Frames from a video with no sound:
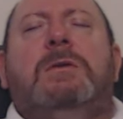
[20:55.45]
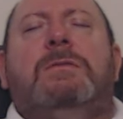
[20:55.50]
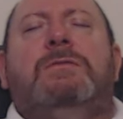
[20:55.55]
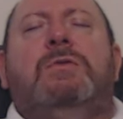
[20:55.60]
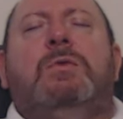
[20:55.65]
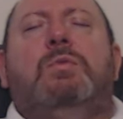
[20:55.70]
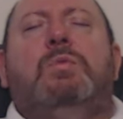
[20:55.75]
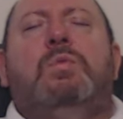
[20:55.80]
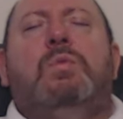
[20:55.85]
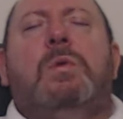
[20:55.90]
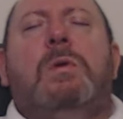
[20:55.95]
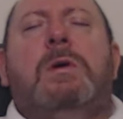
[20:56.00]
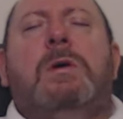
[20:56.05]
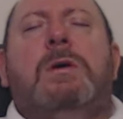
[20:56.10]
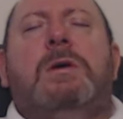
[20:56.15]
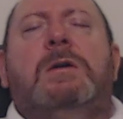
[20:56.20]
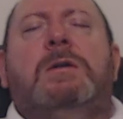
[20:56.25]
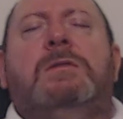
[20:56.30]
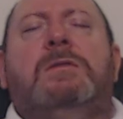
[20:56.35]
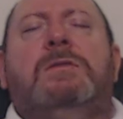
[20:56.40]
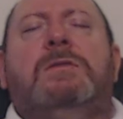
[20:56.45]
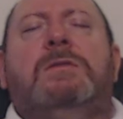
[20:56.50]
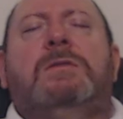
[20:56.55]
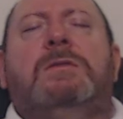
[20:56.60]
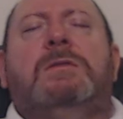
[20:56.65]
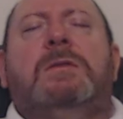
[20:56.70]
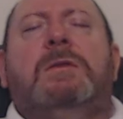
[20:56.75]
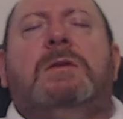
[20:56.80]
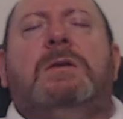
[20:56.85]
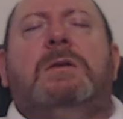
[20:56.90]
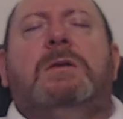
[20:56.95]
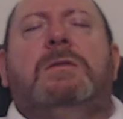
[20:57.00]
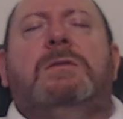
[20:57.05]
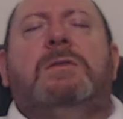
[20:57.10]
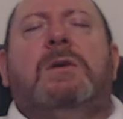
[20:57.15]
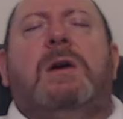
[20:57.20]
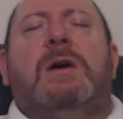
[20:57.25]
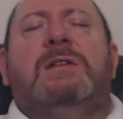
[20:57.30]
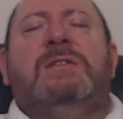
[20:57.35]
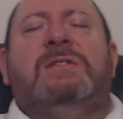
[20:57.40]
of the words
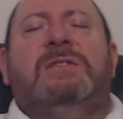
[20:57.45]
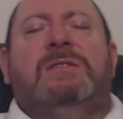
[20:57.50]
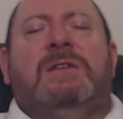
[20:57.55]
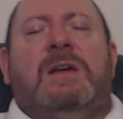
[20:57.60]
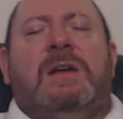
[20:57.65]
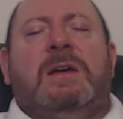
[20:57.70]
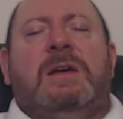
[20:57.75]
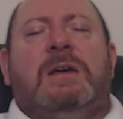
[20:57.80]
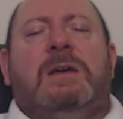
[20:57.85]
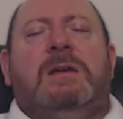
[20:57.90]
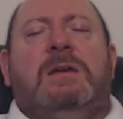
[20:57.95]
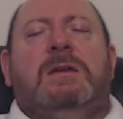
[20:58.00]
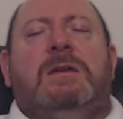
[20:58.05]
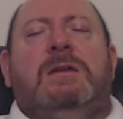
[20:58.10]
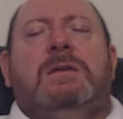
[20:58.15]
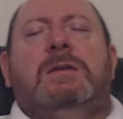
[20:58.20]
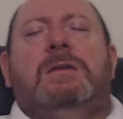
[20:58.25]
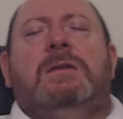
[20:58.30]
that I say.